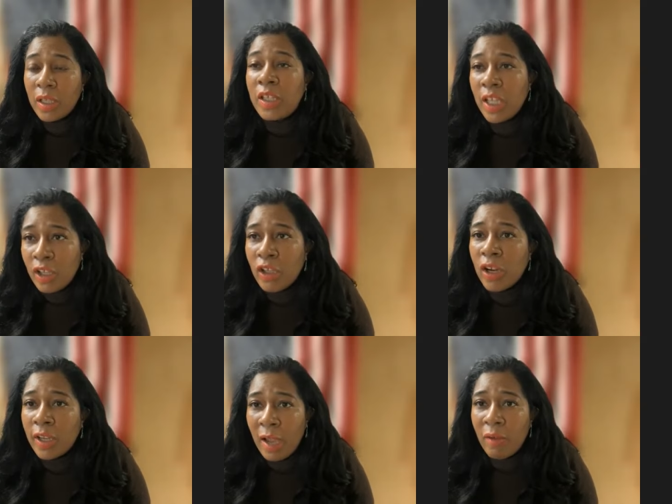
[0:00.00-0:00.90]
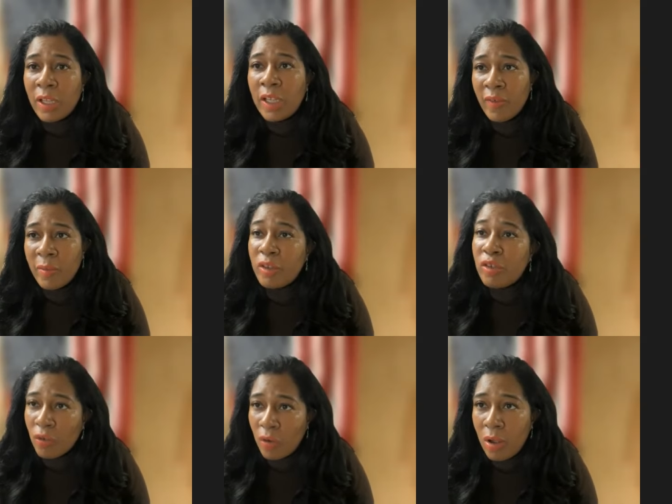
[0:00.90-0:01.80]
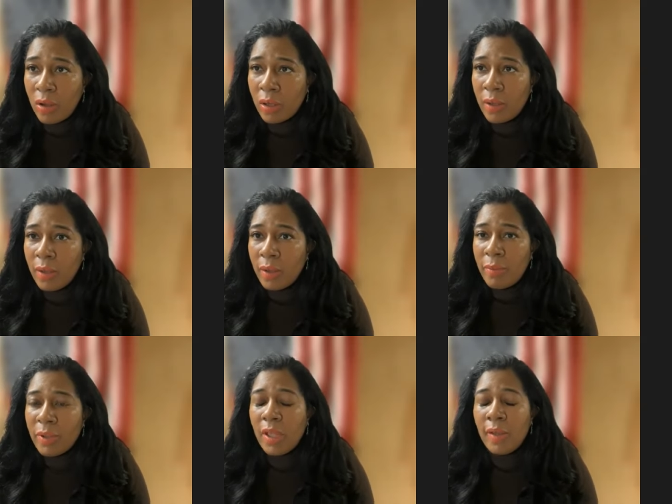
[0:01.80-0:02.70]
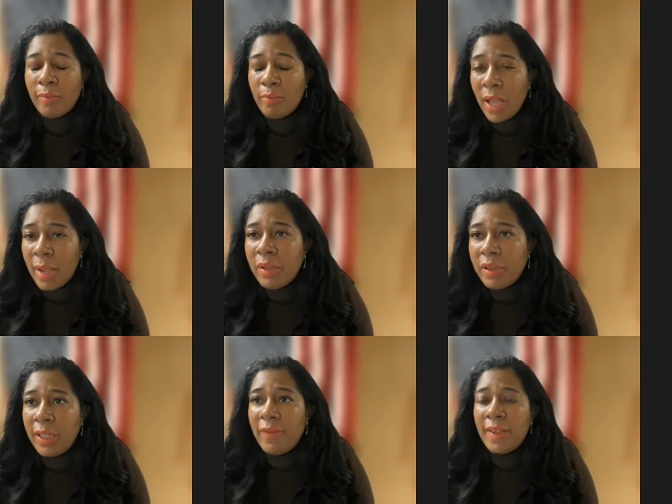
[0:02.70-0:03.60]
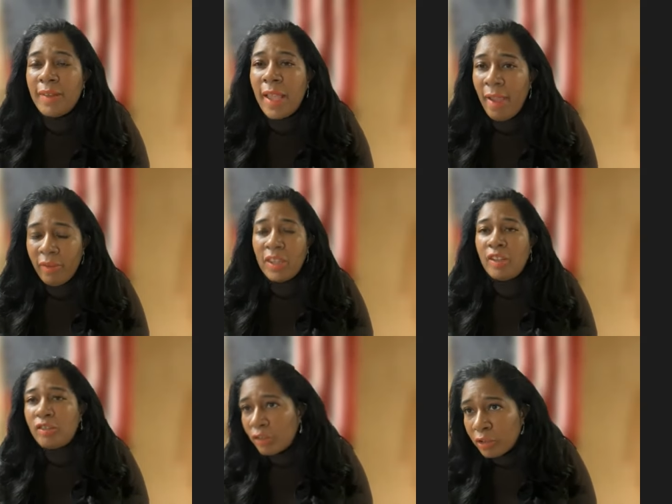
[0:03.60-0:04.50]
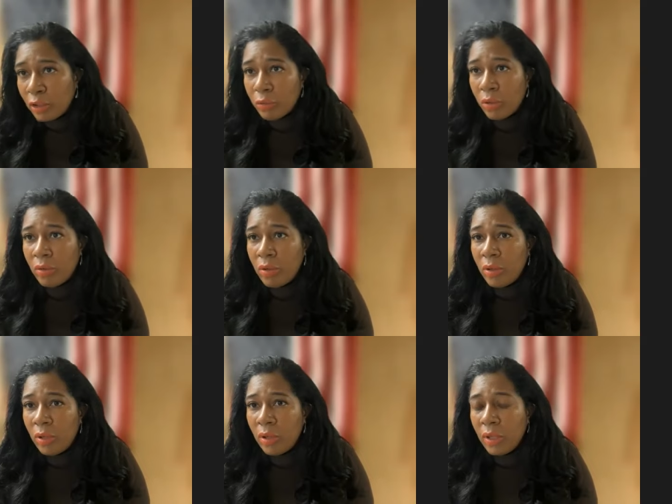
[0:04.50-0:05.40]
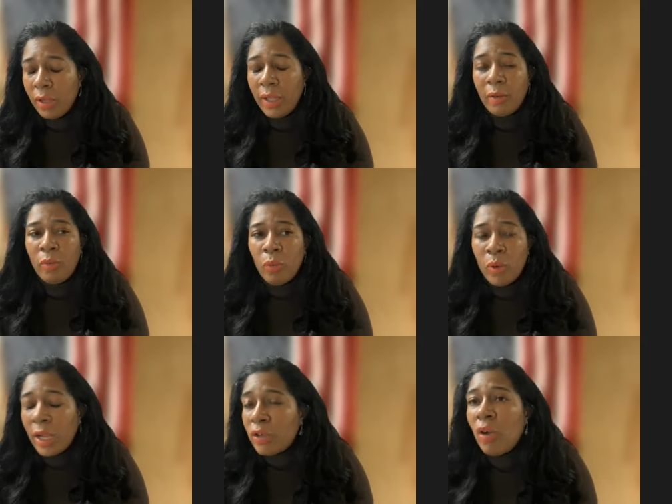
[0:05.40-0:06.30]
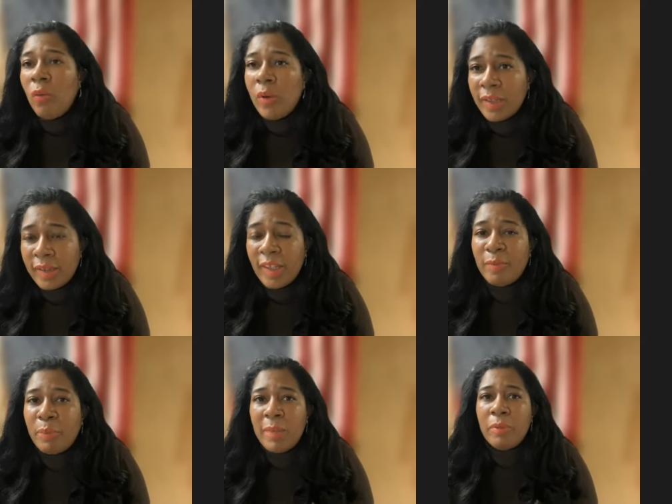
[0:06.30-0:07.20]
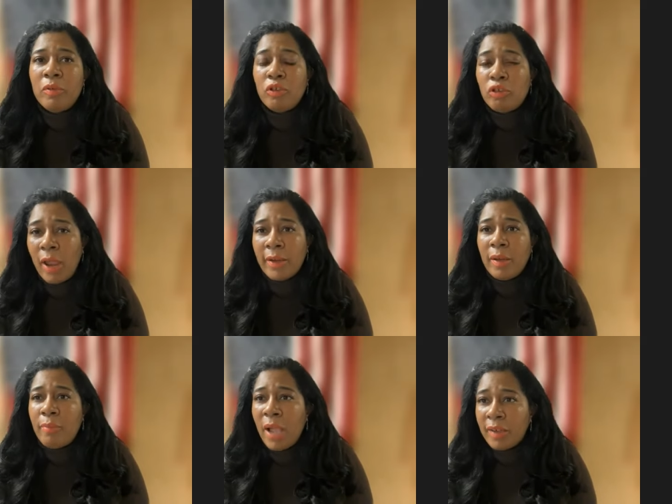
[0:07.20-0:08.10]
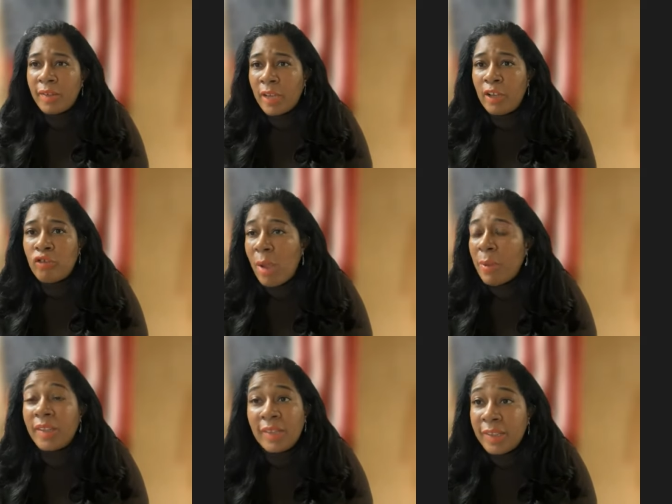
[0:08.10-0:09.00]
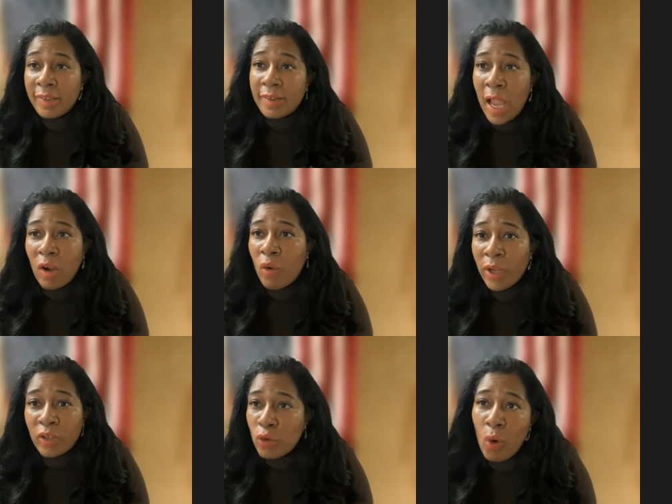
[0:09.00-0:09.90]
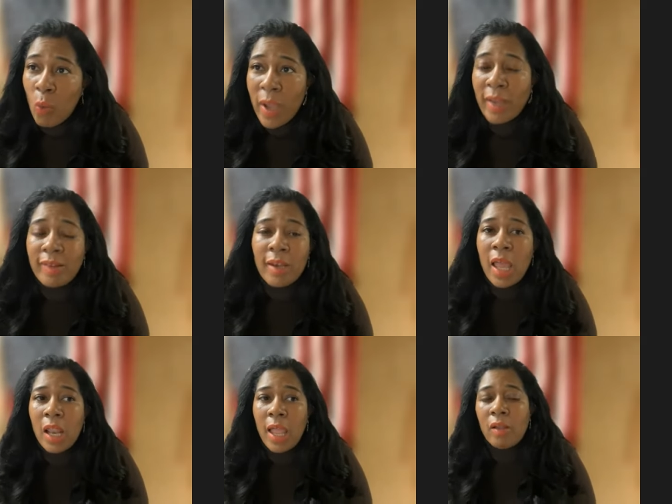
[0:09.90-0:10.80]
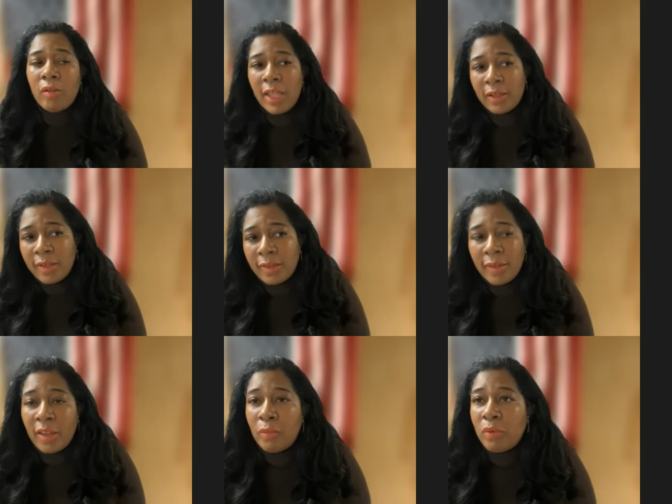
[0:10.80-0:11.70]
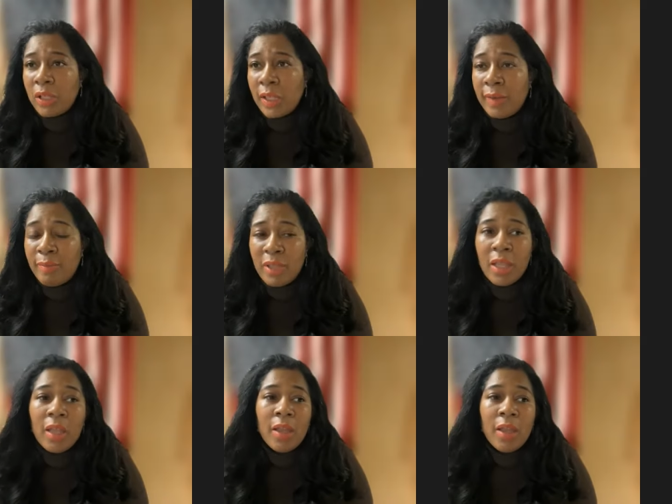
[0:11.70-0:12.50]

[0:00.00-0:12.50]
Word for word: Get your county government strong, because my belief is that everything starts local. And what I don't want to see is people distracted by the state drama, because this is not going to go away. It's not like, okay, let's say they rule against me